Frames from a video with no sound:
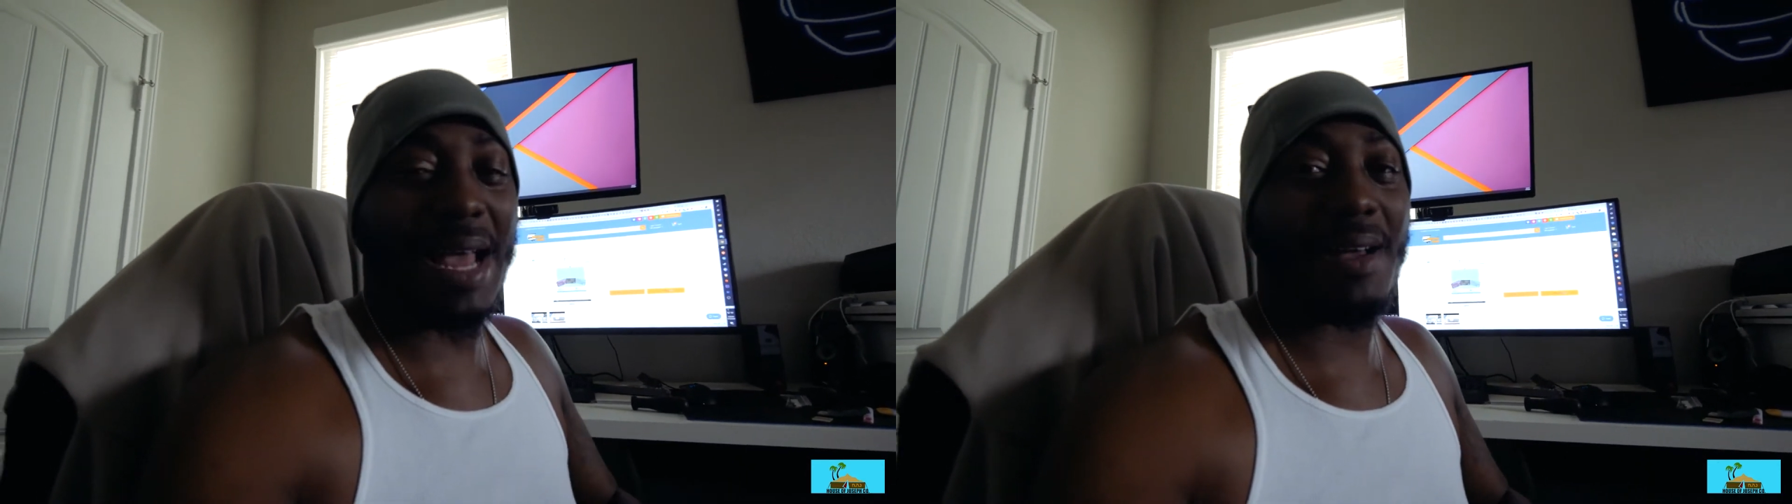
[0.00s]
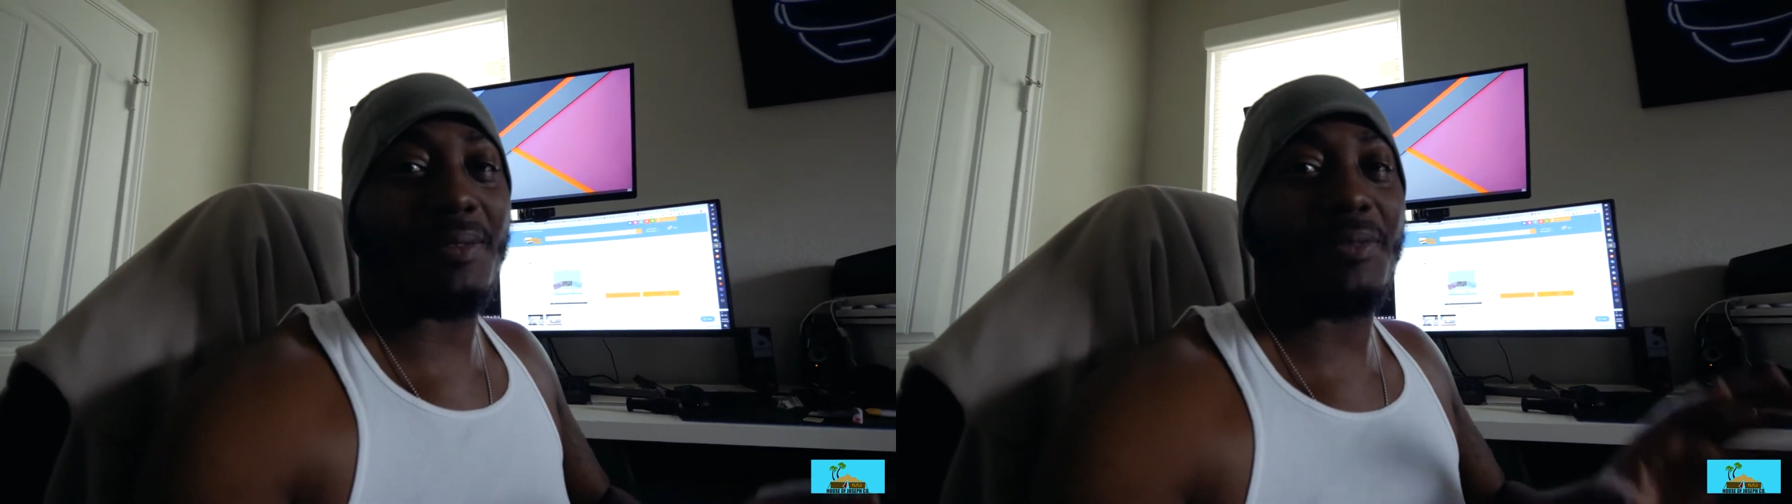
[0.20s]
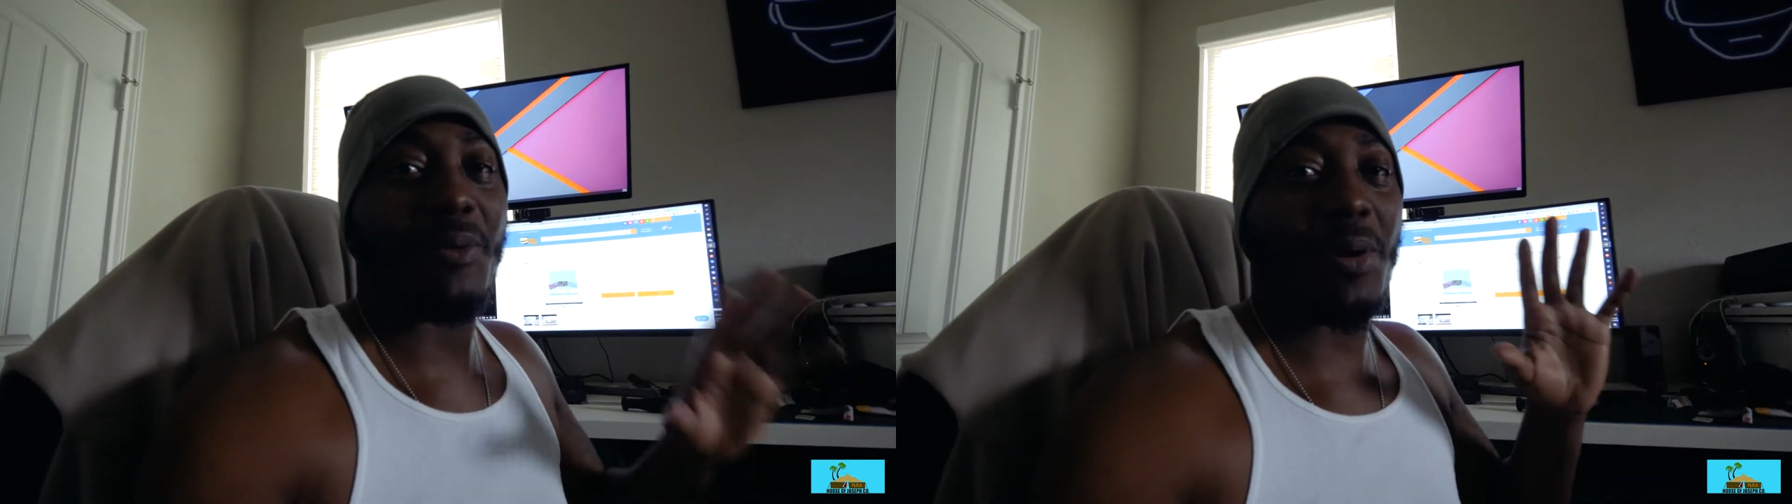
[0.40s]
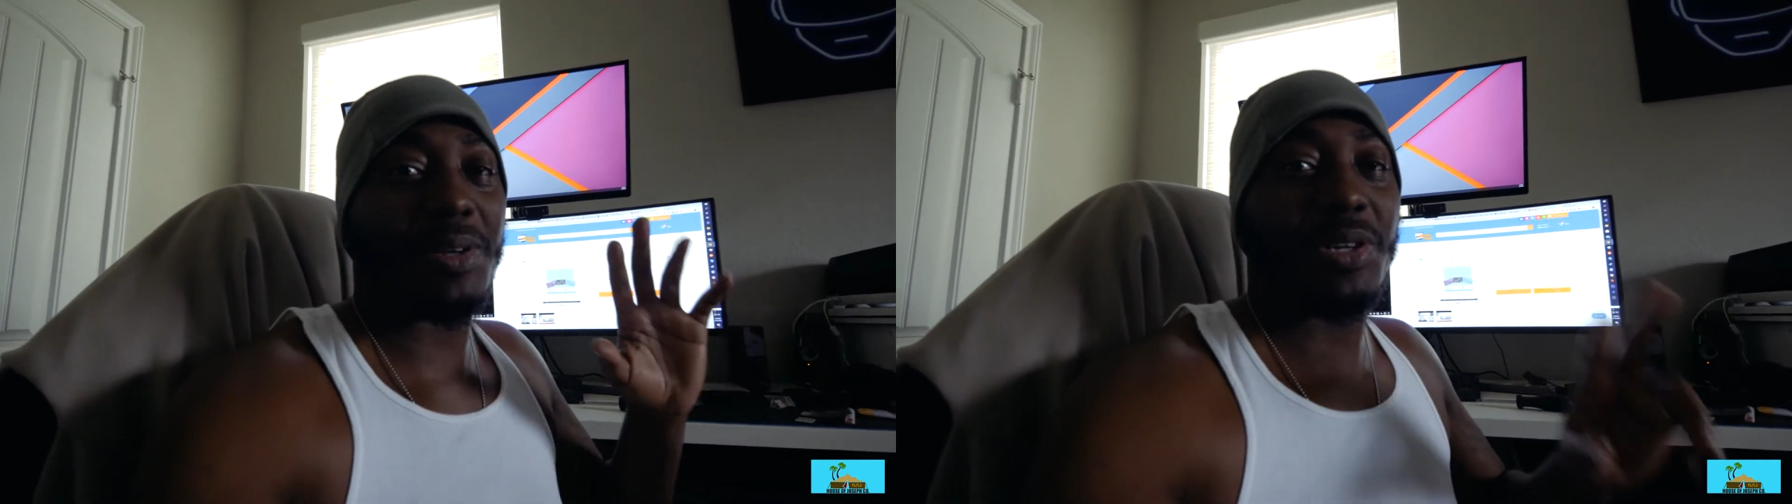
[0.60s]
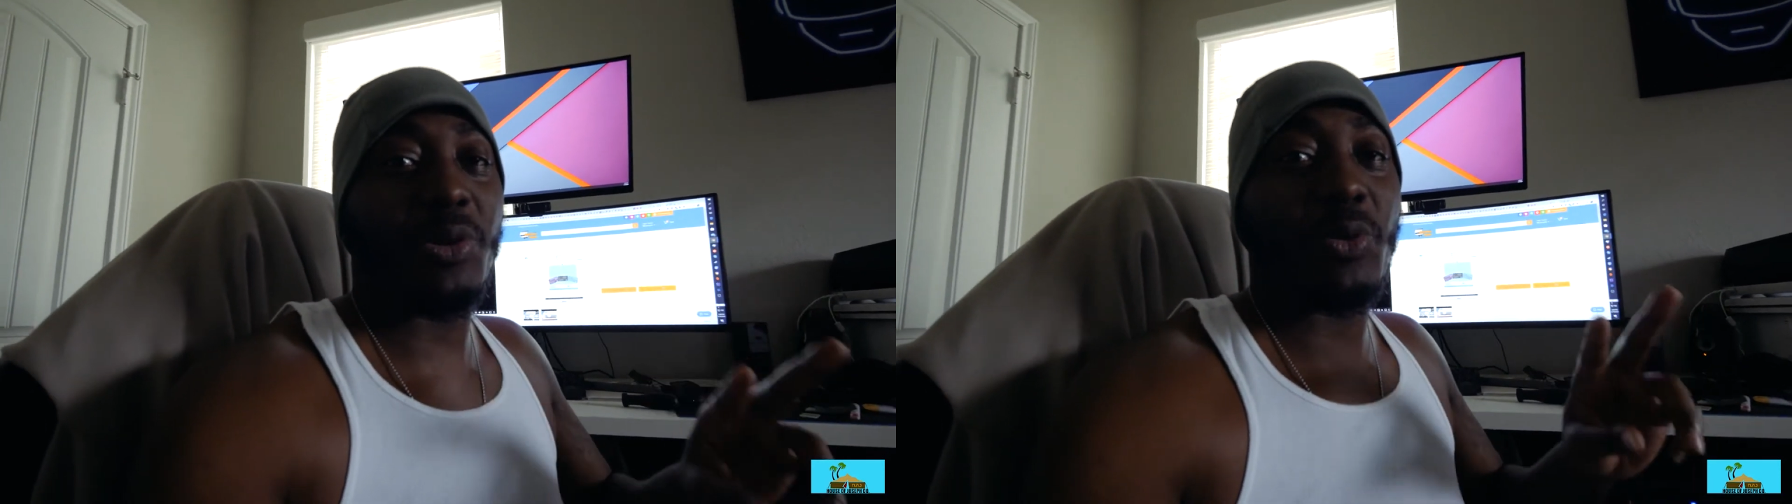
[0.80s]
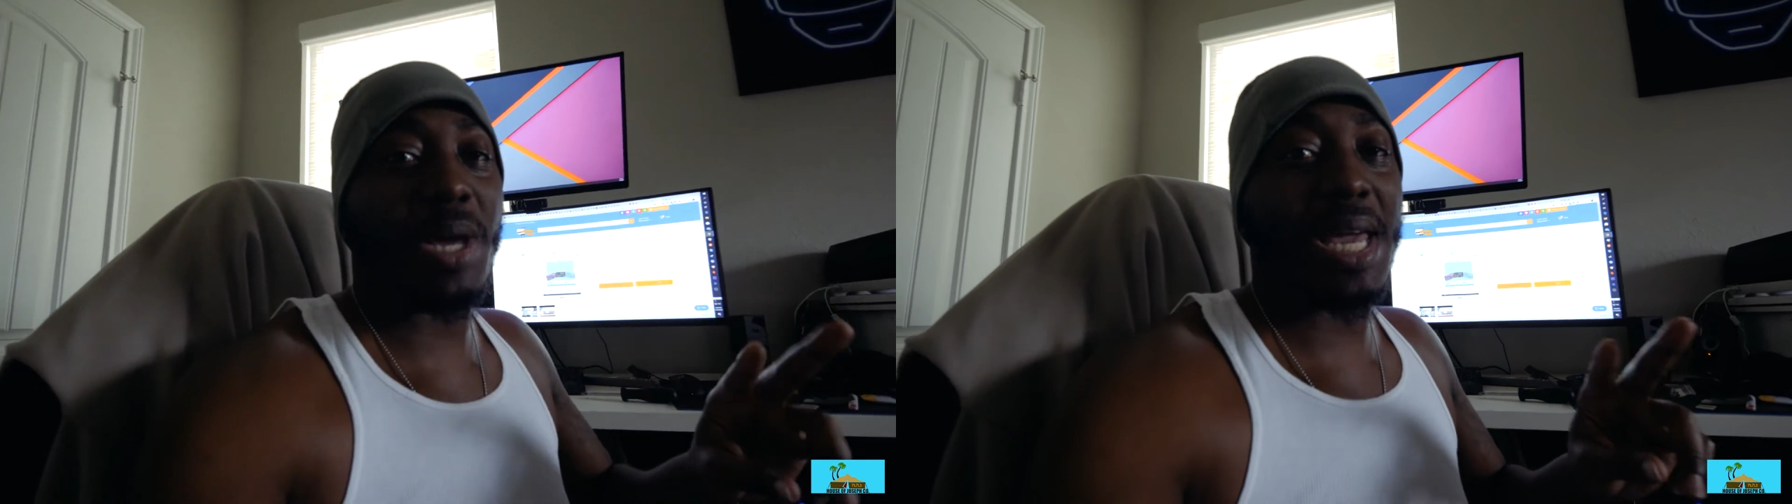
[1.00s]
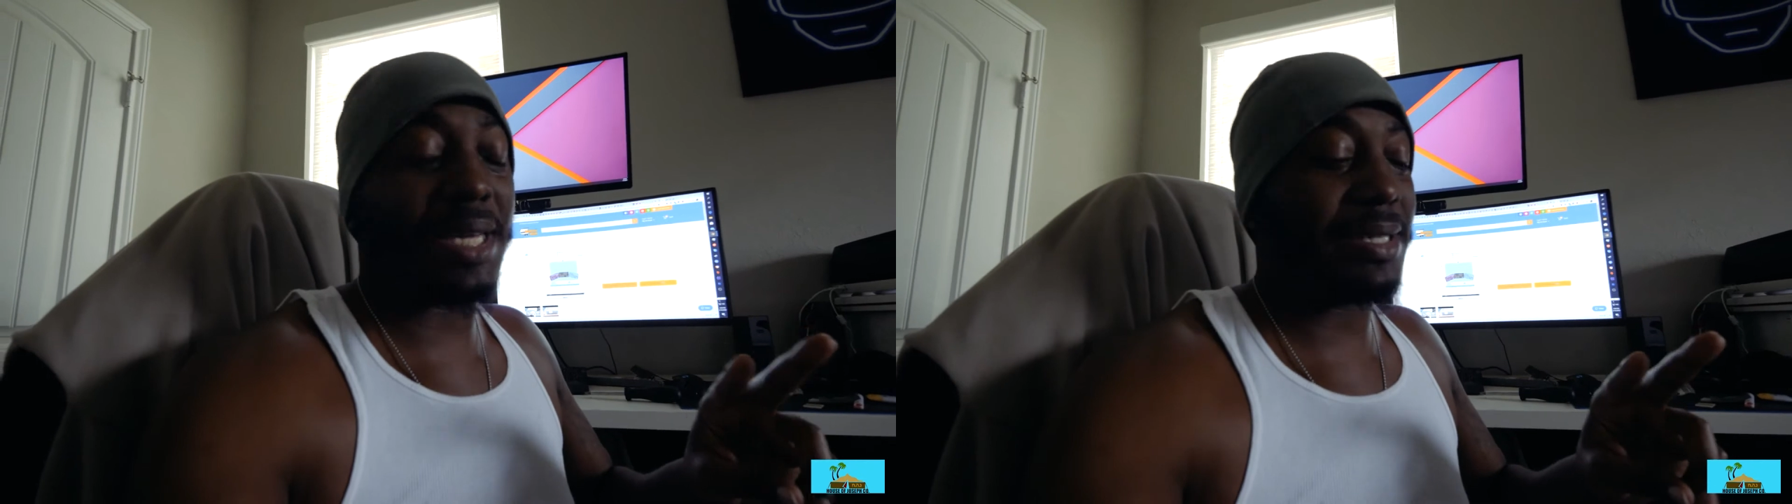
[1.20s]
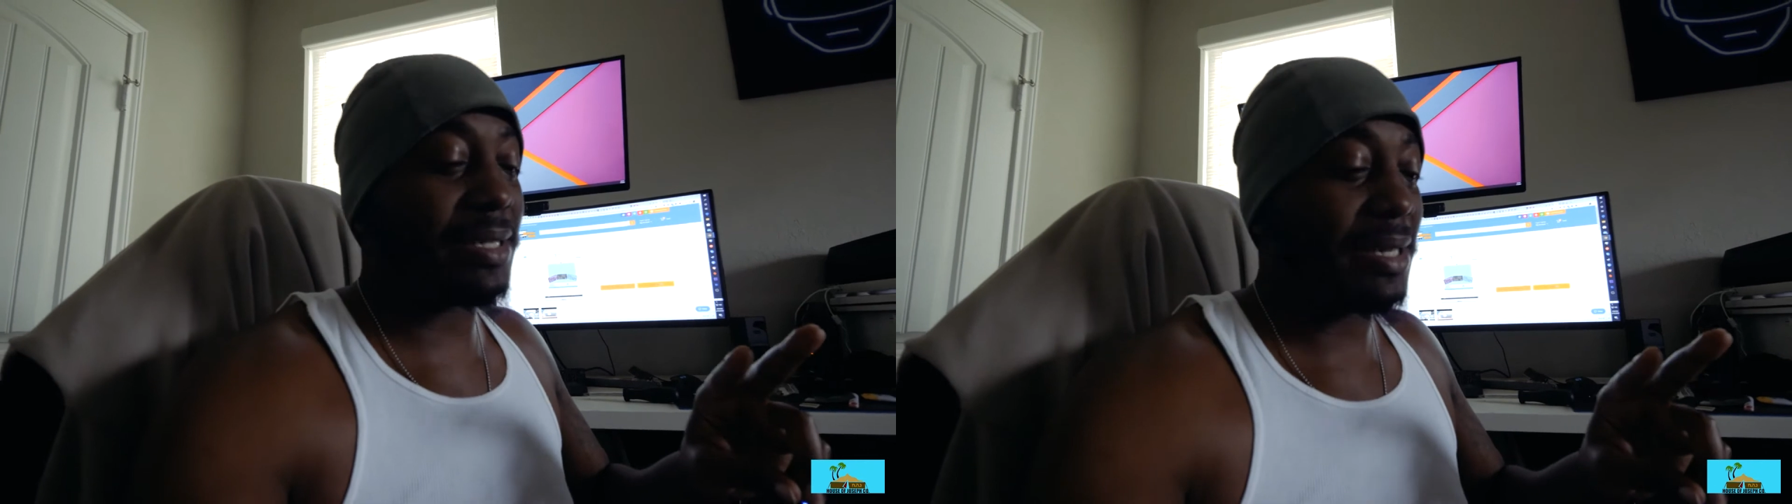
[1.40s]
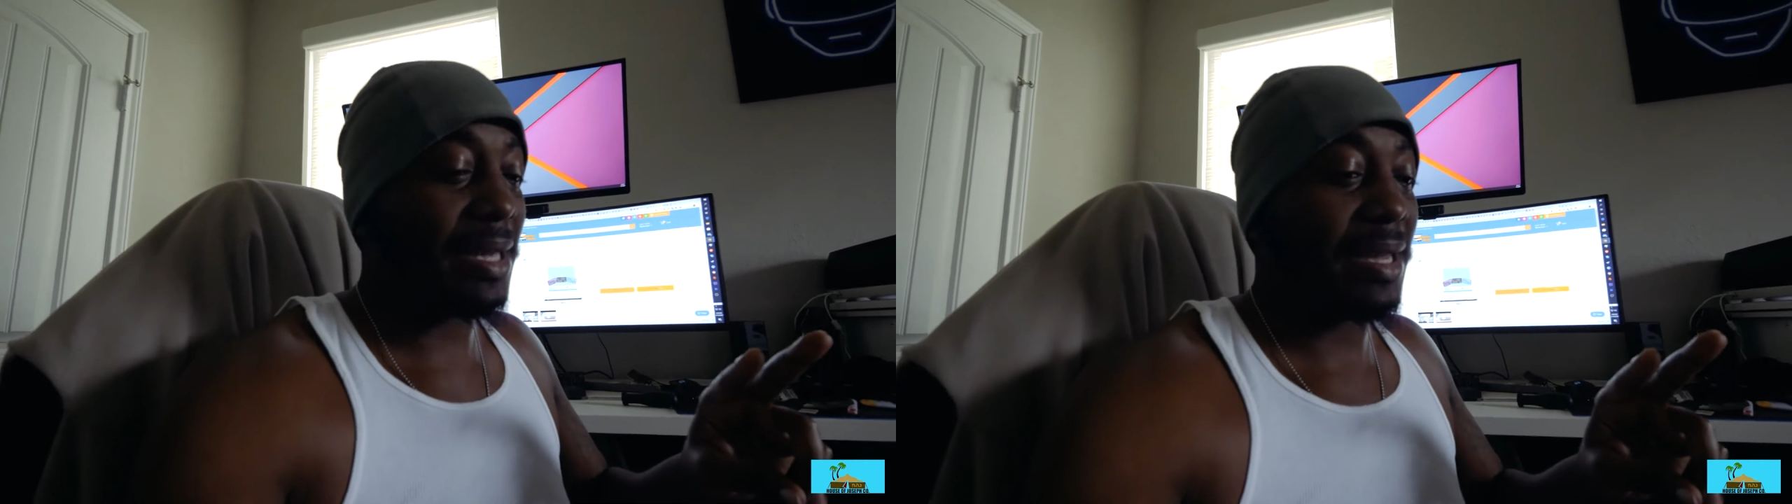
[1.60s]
out for two weeks,